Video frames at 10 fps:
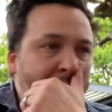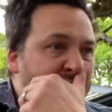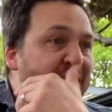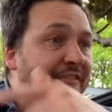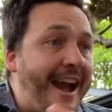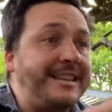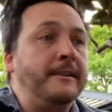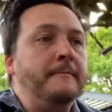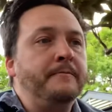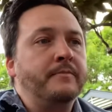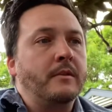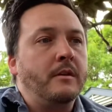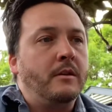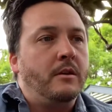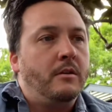In fact,
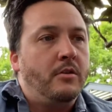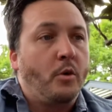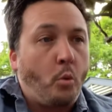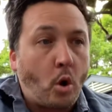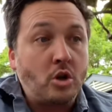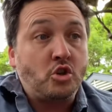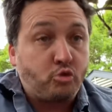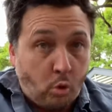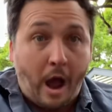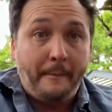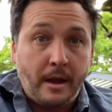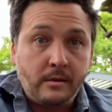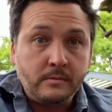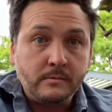the word drama,